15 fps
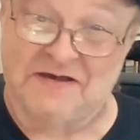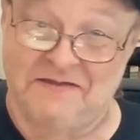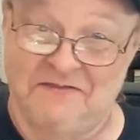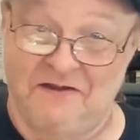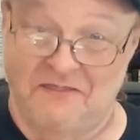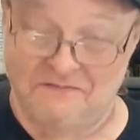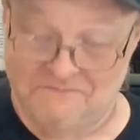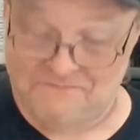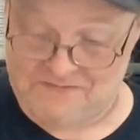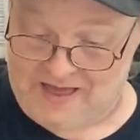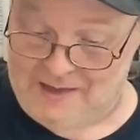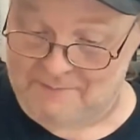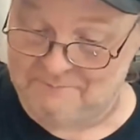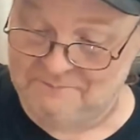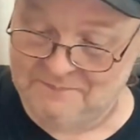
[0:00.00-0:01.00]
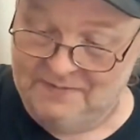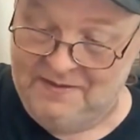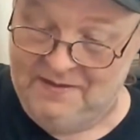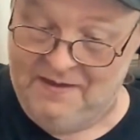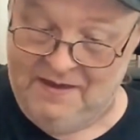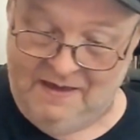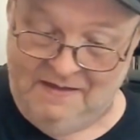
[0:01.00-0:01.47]
than on the flat.
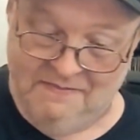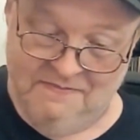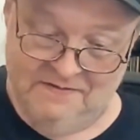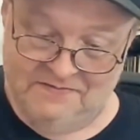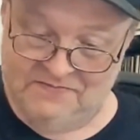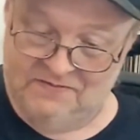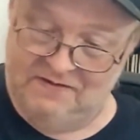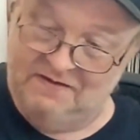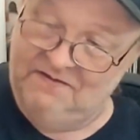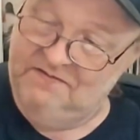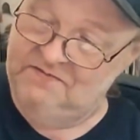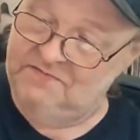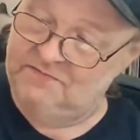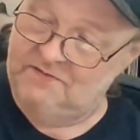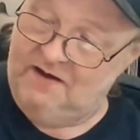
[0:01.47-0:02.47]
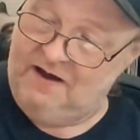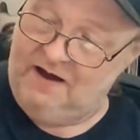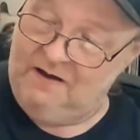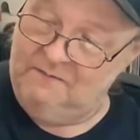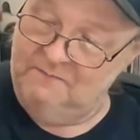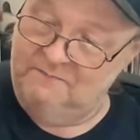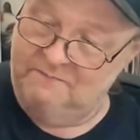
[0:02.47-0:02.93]
This is,
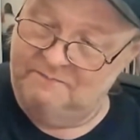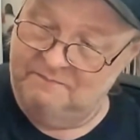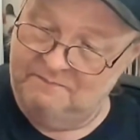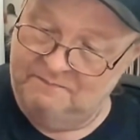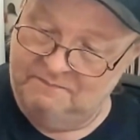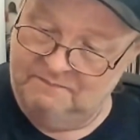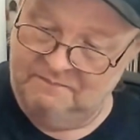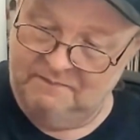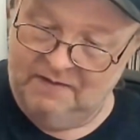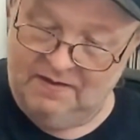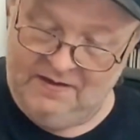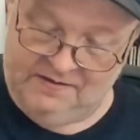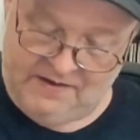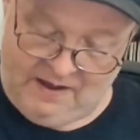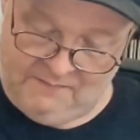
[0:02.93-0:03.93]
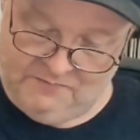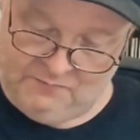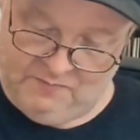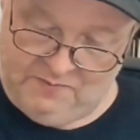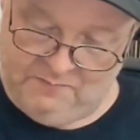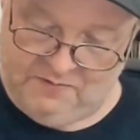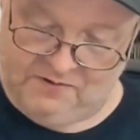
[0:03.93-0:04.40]
it comes
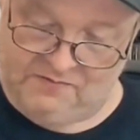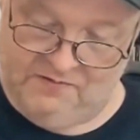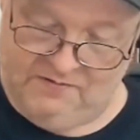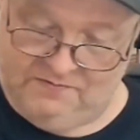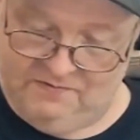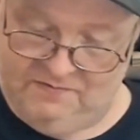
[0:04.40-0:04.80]
with a booklet,